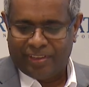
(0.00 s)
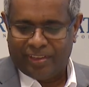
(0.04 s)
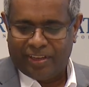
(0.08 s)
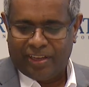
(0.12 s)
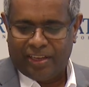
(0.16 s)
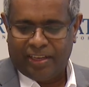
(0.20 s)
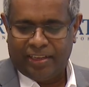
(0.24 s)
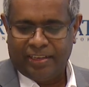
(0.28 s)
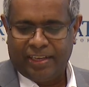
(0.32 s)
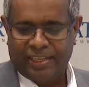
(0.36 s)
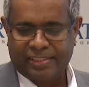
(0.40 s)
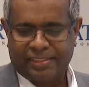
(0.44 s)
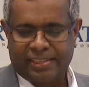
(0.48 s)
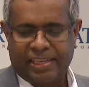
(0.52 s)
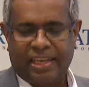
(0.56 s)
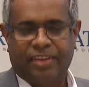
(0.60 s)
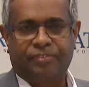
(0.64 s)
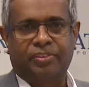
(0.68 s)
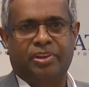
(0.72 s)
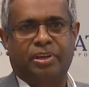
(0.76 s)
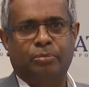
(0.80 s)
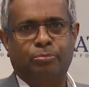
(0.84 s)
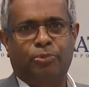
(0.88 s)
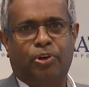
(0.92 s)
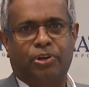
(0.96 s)
Let's have
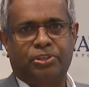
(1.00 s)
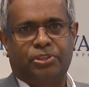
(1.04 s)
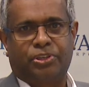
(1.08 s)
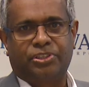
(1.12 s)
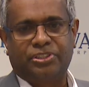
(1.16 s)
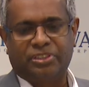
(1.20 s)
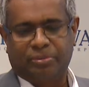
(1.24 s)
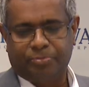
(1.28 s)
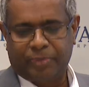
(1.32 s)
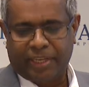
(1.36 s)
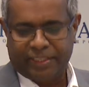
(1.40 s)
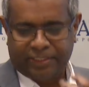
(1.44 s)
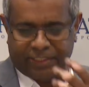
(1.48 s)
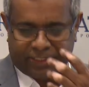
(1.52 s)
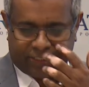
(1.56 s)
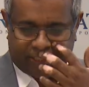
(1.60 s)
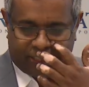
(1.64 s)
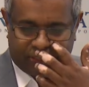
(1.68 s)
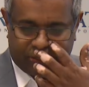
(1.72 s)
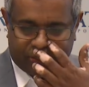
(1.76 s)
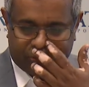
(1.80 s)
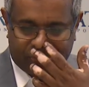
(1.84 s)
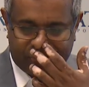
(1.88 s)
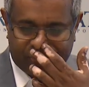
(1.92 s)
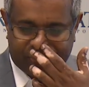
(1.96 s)
a remote automatic
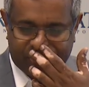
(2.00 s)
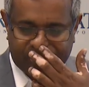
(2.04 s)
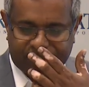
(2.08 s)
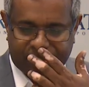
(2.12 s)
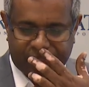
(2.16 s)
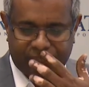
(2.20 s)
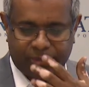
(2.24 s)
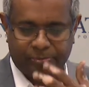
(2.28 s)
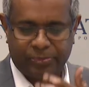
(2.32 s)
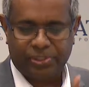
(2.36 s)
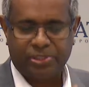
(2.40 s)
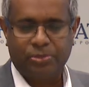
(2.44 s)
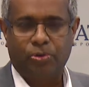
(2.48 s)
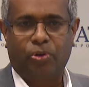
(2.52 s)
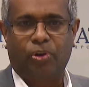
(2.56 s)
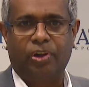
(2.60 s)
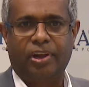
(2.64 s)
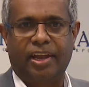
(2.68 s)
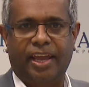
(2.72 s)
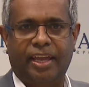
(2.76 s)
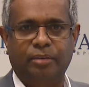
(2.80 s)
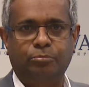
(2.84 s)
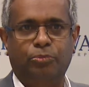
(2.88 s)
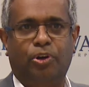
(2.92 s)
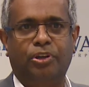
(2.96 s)
control systems,
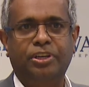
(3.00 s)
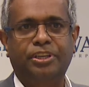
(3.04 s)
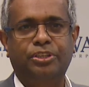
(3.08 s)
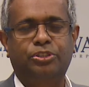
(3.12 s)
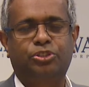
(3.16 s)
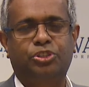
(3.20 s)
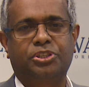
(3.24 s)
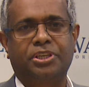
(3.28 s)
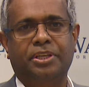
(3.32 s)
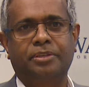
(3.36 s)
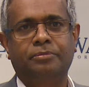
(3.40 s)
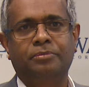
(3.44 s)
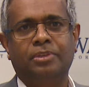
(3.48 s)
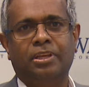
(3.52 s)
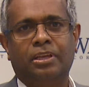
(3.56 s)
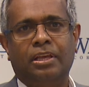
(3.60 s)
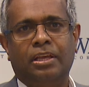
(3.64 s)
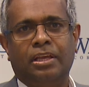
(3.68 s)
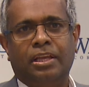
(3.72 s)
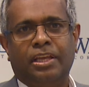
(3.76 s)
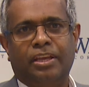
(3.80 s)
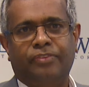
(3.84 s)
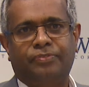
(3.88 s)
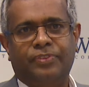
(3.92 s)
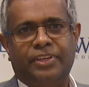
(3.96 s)
online monitoring.
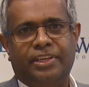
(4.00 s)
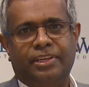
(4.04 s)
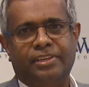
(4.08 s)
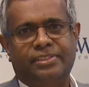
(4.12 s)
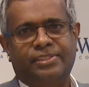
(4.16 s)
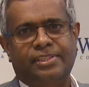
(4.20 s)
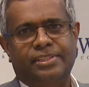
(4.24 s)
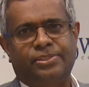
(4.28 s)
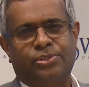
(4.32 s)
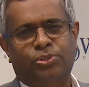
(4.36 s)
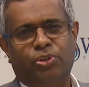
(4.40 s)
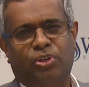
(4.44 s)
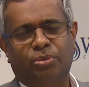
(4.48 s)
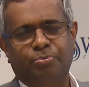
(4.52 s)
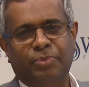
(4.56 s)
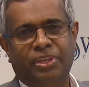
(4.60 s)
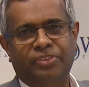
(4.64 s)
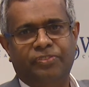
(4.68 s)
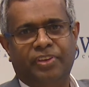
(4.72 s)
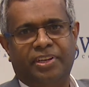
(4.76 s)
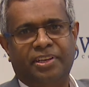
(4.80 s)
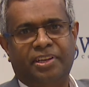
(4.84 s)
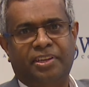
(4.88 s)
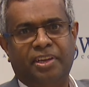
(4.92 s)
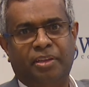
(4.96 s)
If there is a storm
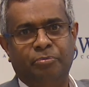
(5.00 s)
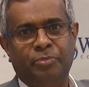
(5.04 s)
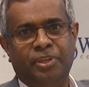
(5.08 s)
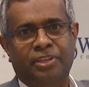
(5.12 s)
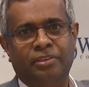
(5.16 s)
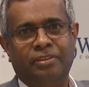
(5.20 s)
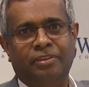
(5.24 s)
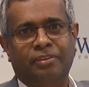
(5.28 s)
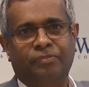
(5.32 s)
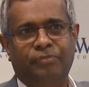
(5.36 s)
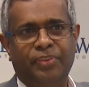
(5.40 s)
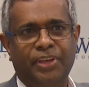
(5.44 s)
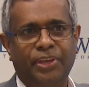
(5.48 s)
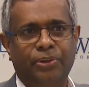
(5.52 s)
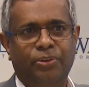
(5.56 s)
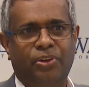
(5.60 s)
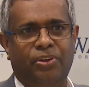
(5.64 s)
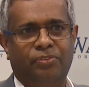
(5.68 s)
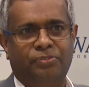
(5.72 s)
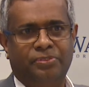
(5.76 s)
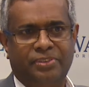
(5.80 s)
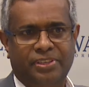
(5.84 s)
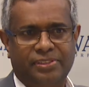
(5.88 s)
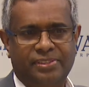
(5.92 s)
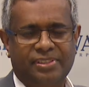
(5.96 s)
event coming, we
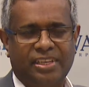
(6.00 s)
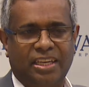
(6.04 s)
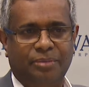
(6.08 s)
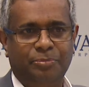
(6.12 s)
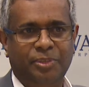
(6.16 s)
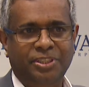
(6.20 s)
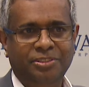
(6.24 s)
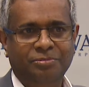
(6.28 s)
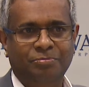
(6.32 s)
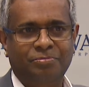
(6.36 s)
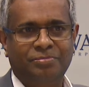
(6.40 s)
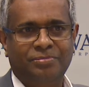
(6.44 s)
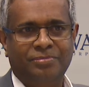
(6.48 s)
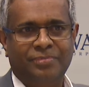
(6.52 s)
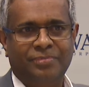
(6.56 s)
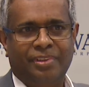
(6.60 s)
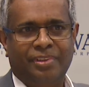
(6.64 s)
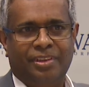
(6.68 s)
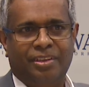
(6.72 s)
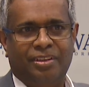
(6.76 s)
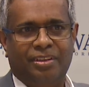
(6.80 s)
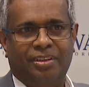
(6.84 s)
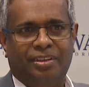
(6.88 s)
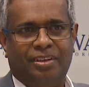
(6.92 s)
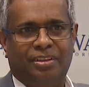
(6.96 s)
know it's coming.
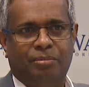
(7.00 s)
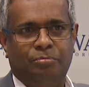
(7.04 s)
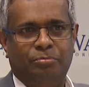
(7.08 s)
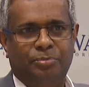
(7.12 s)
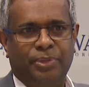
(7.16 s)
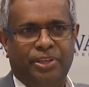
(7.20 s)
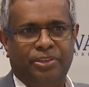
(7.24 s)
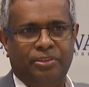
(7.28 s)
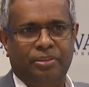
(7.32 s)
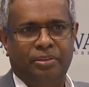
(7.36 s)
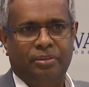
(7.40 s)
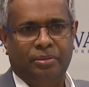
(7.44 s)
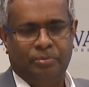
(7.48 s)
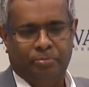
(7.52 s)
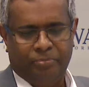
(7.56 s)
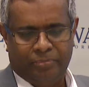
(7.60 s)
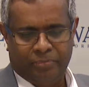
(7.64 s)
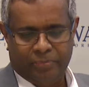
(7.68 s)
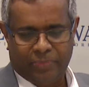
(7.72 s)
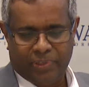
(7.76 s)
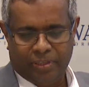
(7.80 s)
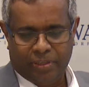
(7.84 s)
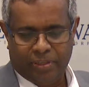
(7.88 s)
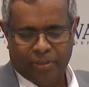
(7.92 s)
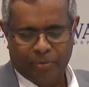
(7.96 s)

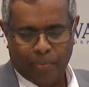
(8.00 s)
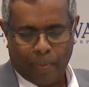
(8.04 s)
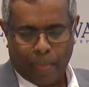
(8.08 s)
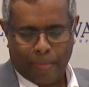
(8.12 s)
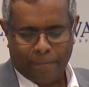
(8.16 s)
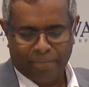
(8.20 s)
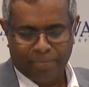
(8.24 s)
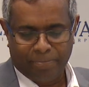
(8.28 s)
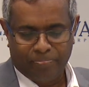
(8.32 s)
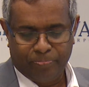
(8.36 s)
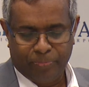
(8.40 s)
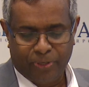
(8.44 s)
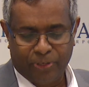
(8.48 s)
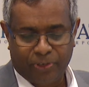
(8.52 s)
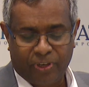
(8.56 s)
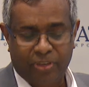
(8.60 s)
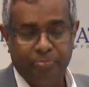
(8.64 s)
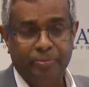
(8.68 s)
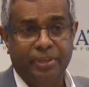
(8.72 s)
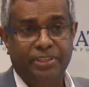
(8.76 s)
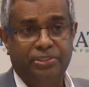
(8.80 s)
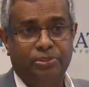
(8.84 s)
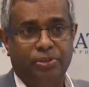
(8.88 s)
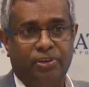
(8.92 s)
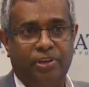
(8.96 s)
Bureau of
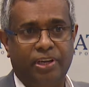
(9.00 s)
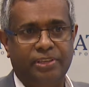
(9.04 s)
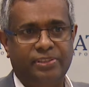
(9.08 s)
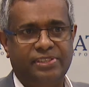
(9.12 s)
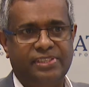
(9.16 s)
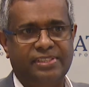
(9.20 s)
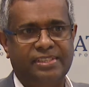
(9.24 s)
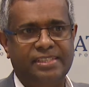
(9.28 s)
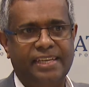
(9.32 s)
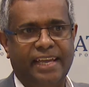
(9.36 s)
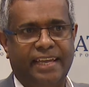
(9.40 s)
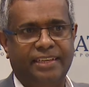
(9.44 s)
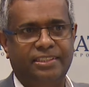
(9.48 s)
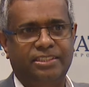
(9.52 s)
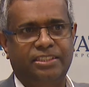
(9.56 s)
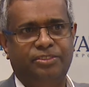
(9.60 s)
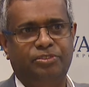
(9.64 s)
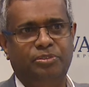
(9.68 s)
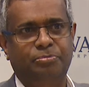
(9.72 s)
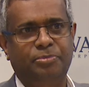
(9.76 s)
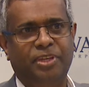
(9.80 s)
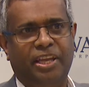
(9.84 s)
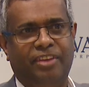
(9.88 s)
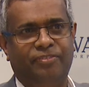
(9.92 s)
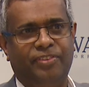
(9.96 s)
Meteorology's data
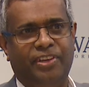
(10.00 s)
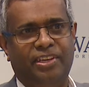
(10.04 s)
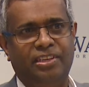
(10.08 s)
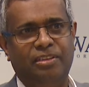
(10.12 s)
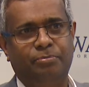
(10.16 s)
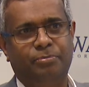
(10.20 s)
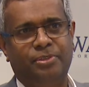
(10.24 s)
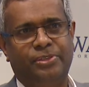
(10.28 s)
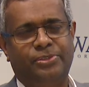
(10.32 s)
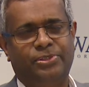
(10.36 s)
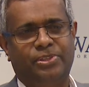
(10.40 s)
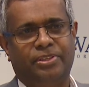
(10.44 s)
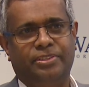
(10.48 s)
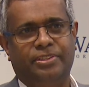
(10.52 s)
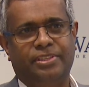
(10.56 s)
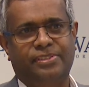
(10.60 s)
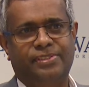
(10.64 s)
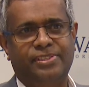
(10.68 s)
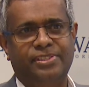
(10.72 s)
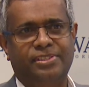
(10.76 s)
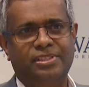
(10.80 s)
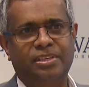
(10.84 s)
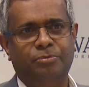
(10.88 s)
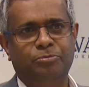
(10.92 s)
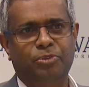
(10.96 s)
would be available, so the
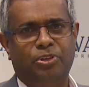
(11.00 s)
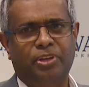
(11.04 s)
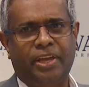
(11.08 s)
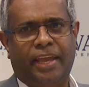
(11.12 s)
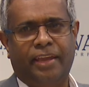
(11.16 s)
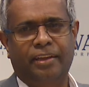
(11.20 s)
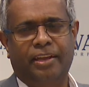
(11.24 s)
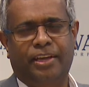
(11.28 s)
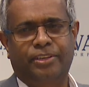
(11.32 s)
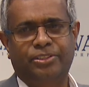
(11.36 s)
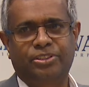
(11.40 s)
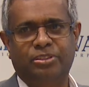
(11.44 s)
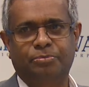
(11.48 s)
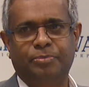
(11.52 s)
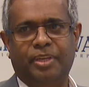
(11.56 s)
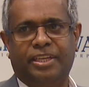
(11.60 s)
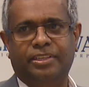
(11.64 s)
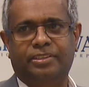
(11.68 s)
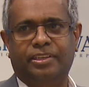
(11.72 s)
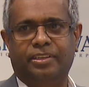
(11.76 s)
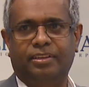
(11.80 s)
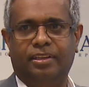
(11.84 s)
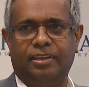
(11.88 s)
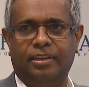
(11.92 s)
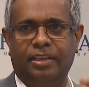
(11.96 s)
system can
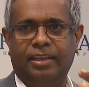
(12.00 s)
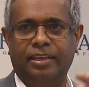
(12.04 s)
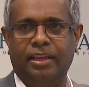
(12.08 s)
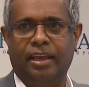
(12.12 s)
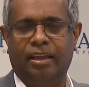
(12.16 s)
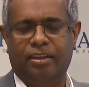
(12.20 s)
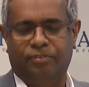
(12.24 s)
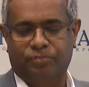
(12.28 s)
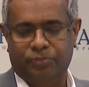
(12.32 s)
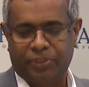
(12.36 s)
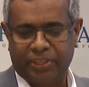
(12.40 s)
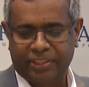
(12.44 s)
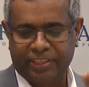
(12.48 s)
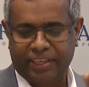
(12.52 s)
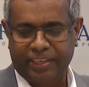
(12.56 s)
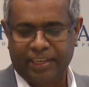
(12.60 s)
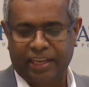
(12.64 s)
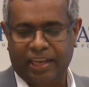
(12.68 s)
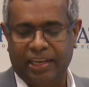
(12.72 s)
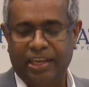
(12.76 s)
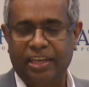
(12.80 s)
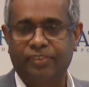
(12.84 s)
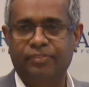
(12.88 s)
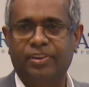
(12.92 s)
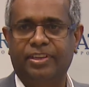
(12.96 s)
automatically work in
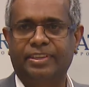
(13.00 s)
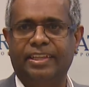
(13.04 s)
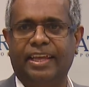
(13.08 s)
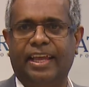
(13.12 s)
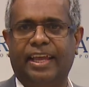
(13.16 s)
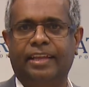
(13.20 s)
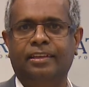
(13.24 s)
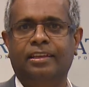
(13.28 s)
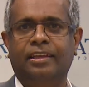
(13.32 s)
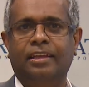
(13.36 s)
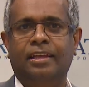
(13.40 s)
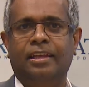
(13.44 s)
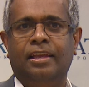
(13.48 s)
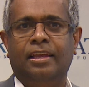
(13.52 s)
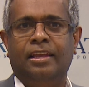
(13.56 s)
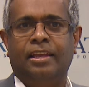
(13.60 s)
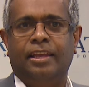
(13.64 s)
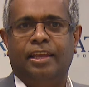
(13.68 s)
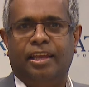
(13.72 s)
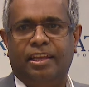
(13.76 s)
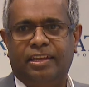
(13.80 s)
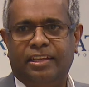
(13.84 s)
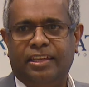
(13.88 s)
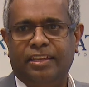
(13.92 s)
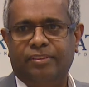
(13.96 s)
a level that
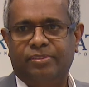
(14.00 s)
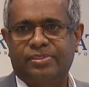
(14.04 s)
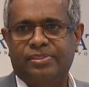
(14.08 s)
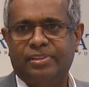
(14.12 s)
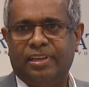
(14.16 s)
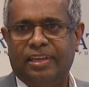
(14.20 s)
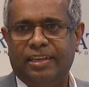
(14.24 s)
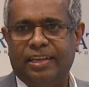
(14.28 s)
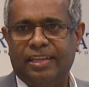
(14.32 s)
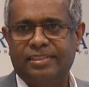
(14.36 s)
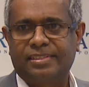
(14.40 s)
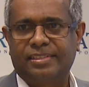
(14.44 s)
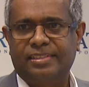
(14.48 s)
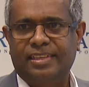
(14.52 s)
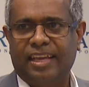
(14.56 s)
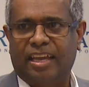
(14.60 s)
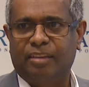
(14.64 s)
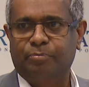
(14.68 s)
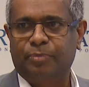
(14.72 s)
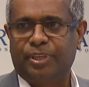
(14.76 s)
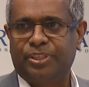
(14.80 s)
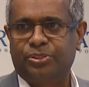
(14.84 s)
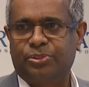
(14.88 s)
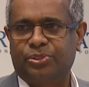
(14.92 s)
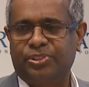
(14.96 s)
it gives less
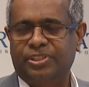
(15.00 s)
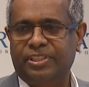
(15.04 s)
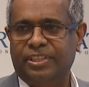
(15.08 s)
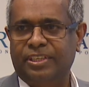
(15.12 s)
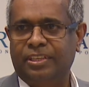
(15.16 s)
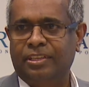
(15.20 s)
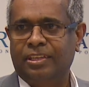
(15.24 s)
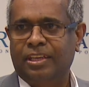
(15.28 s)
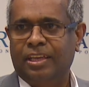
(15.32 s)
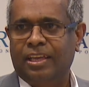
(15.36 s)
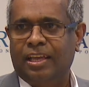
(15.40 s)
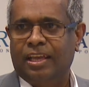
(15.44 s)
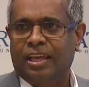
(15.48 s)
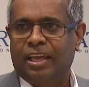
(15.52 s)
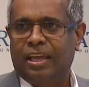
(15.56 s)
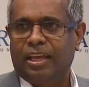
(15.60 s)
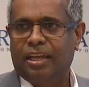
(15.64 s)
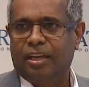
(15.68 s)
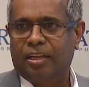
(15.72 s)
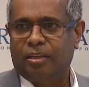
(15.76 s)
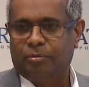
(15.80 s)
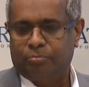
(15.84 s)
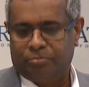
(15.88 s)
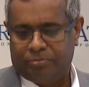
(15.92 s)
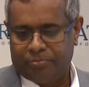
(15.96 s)
damage to the
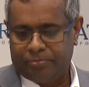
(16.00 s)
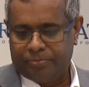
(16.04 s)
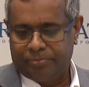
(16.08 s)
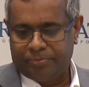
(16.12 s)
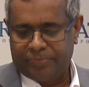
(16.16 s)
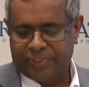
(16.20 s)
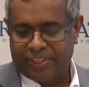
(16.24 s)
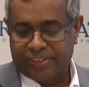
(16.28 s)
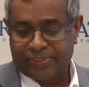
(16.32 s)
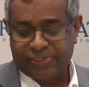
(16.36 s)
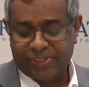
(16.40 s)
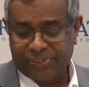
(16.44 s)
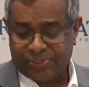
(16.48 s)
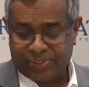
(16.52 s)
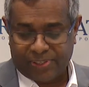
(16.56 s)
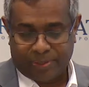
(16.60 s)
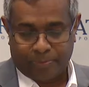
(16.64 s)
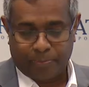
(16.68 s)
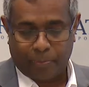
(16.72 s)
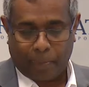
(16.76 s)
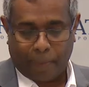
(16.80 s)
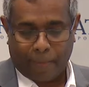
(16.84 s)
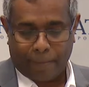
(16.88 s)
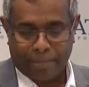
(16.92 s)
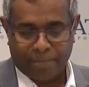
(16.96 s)
system,
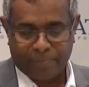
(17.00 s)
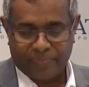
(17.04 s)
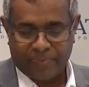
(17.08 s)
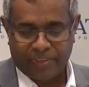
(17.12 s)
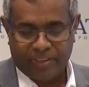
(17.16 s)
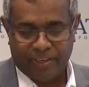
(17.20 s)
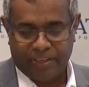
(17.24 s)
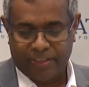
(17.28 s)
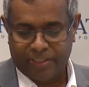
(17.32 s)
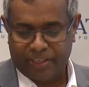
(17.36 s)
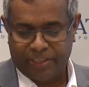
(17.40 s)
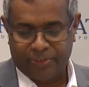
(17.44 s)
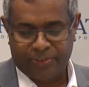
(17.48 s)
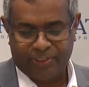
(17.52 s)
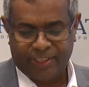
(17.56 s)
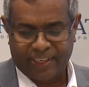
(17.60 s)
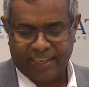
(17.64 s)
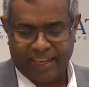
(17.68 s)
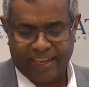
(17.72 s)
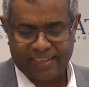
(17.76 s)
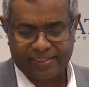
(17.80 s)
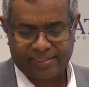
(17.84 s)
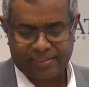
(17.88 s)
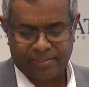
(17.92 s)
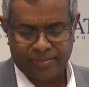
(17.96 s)
to the
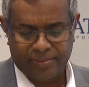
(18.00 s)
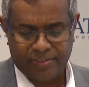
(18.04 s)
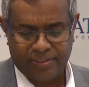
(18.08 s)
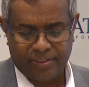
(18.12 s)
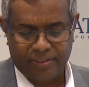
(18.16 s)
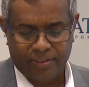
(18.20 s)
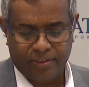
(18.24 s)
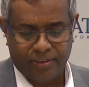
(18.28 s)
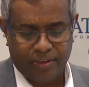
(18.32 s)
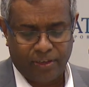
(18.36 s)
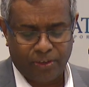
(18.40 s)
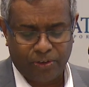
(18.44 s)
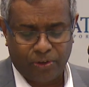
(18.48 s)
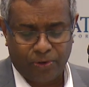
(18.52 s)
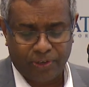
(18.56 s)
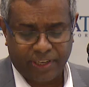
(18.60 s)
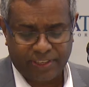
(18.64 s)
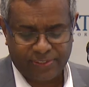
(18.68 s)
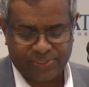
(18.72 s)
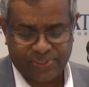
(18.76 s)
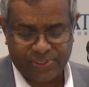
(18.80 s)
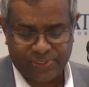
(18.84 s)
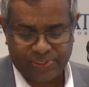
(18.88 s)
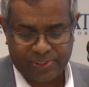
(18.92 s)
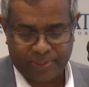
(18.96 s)
gas holding
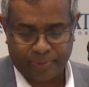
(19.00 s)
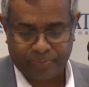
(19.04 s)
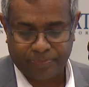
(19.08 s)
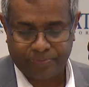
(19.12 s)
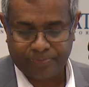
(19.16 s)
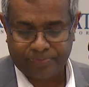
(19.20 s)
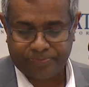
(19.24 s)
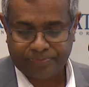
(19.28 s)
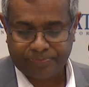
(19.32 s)
system.